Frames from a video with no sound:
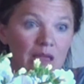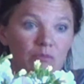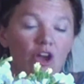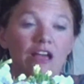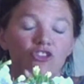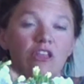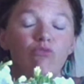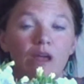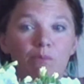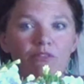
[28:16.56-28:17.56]
actually
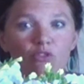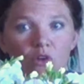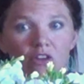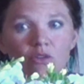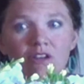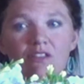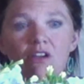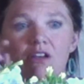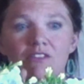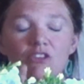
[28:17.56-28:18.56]
right before going to the
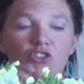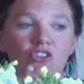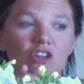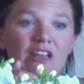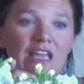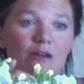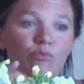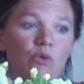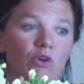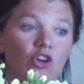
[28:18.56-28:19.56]
concentration camp,
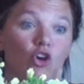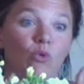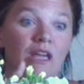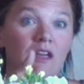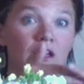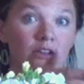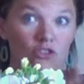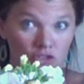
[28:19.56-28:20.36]
we were going